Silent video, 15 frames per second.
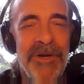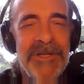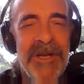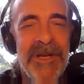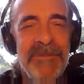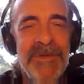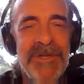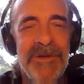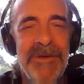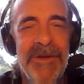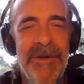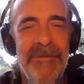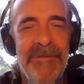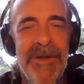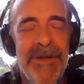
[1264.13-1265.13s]
time, so
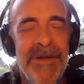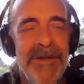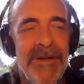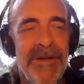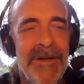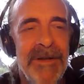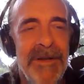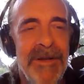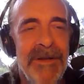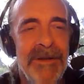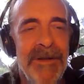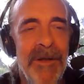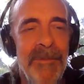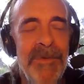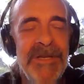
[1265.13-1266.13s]
I've got
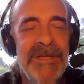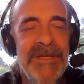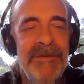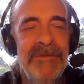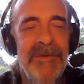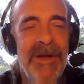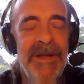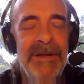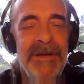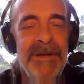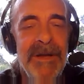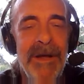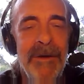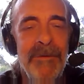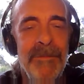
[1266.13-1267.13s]
I'll be easy to find, and
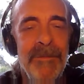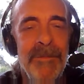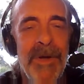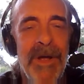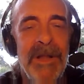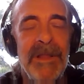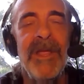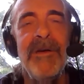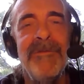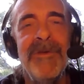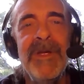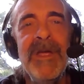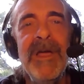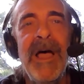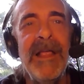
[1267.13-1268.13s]
I love
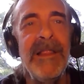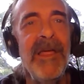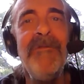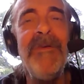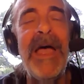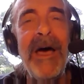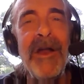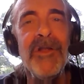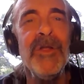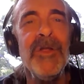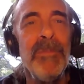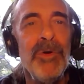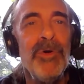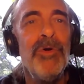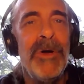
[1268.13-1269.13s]
out of the
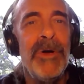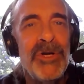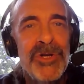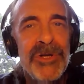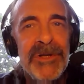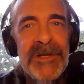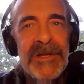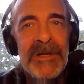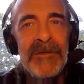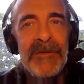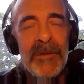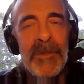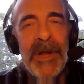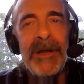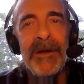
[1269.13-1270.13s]
blue questions
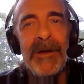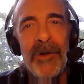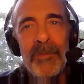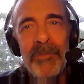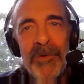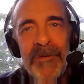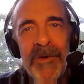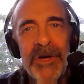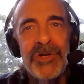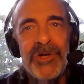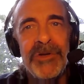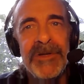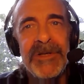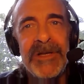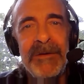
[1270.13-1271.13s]
from like other
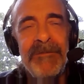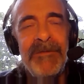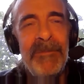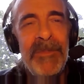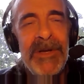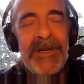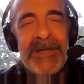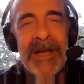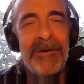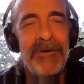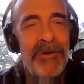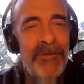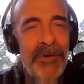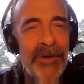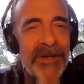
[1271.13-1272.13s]
professionals and MVPs. I don't know
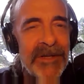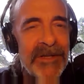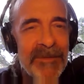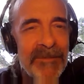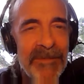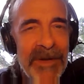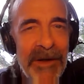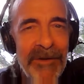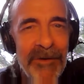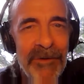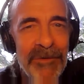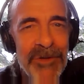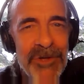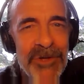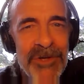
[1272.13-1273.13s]
if you get some now and then,
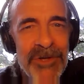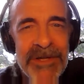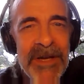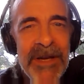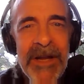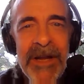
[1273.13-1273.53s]
Christian, just